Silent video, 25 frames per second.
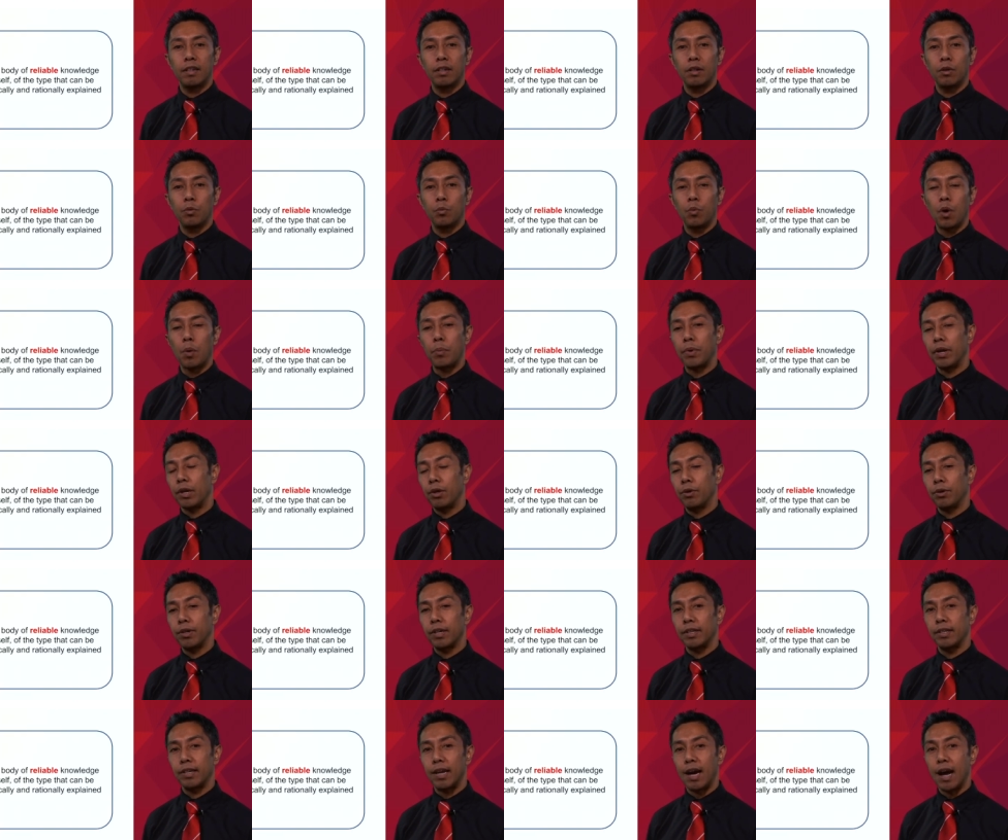When we look
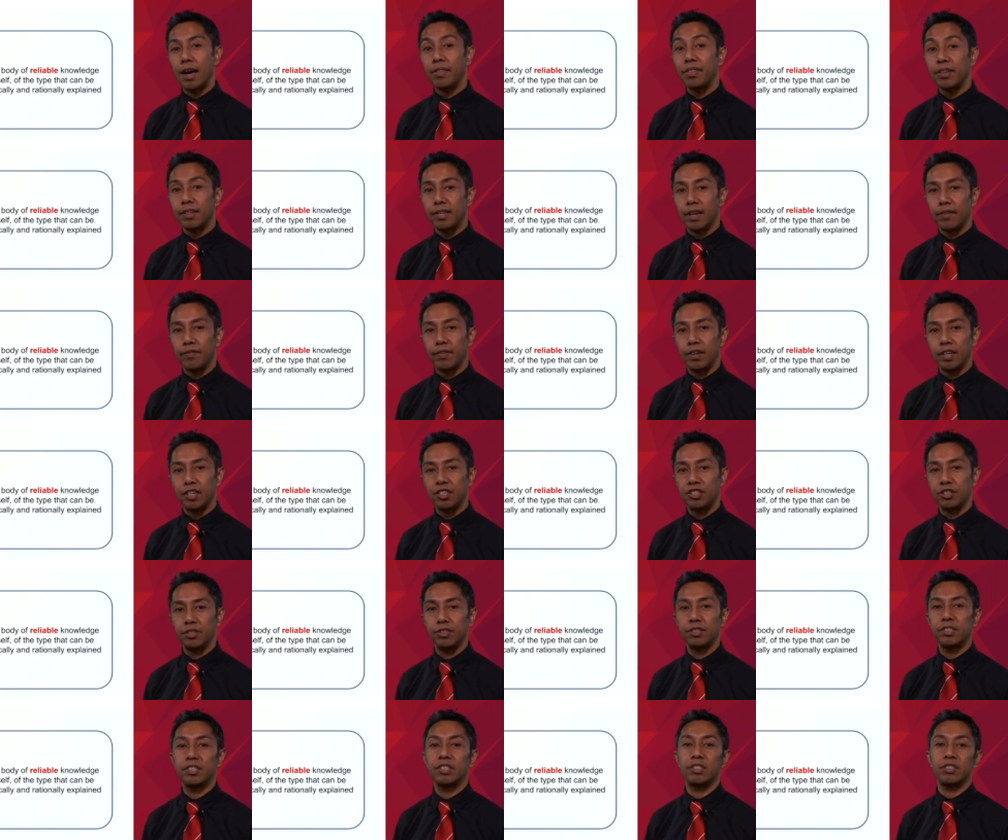at other
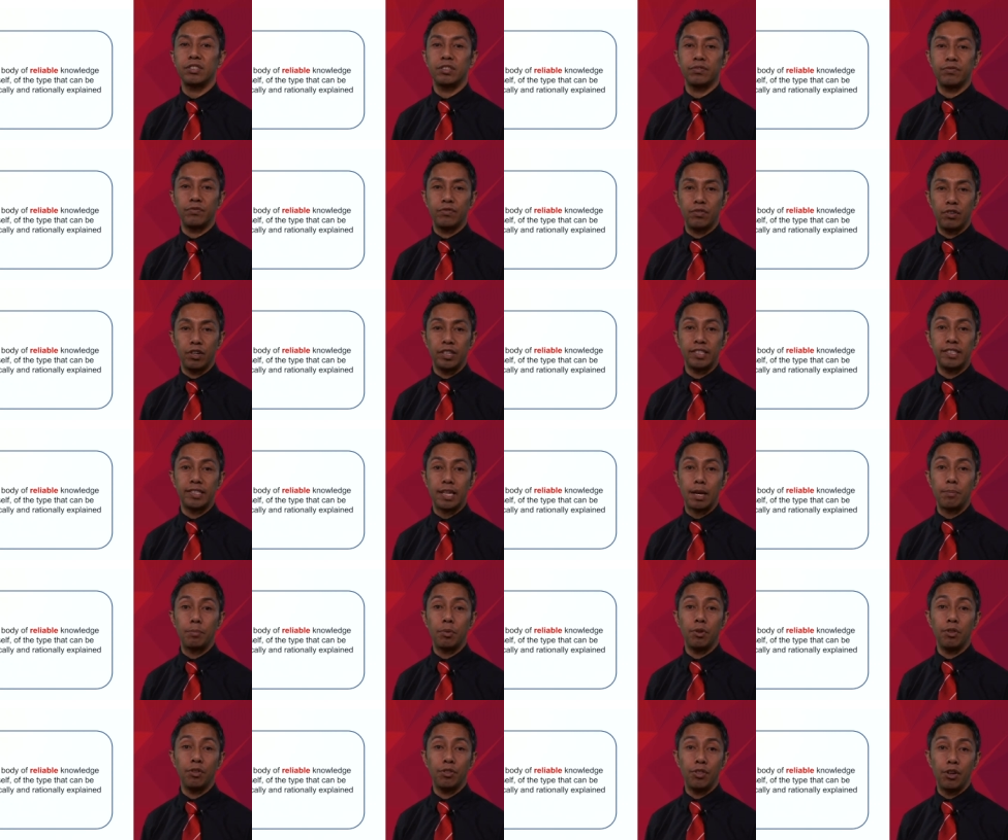definitions, for
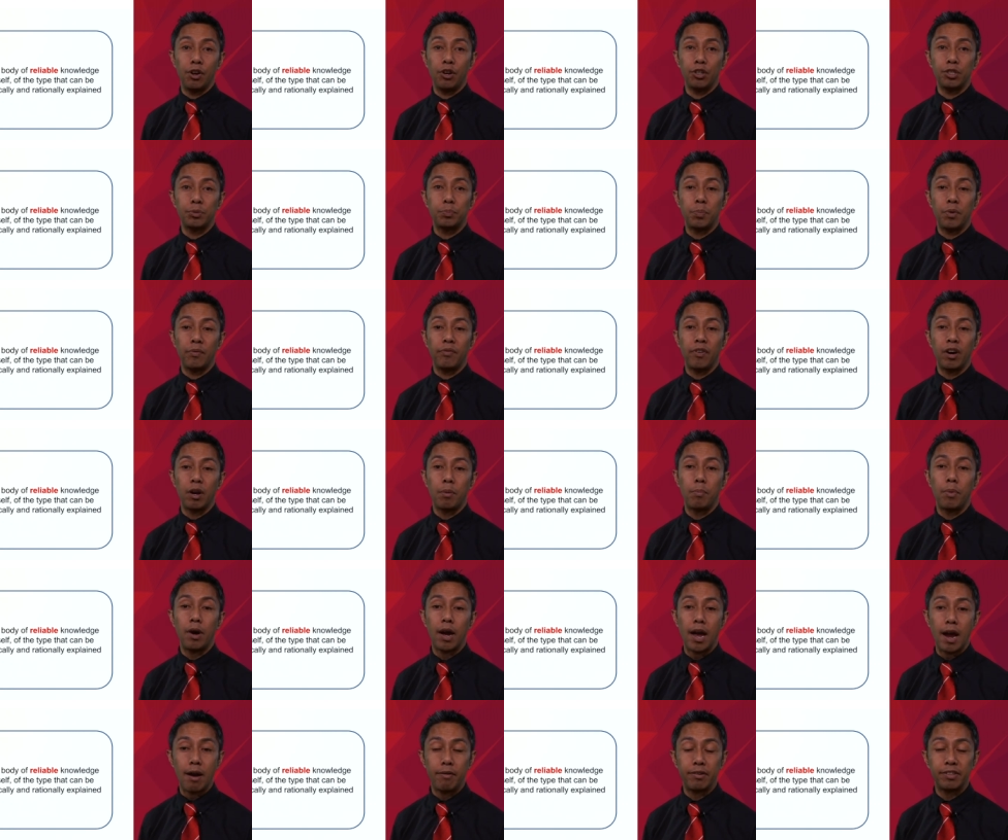example, those provided
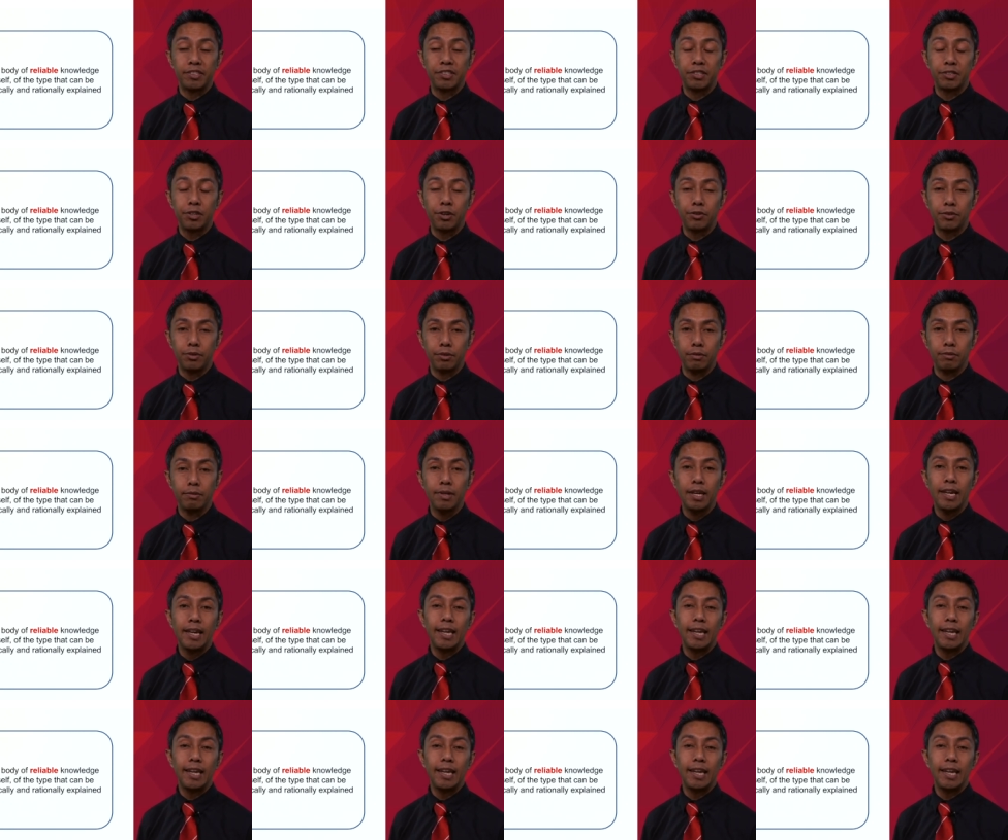by Aristotle,